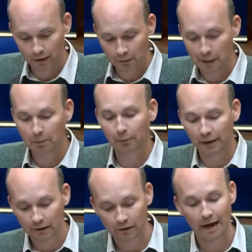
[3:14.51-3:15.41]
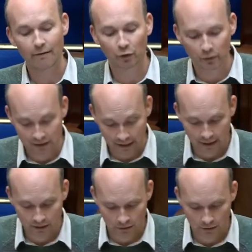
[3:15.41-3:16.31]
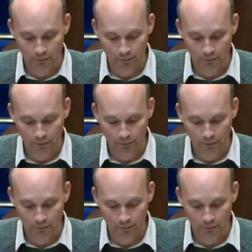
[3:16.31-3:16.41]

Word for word: People believe that everyone is against us.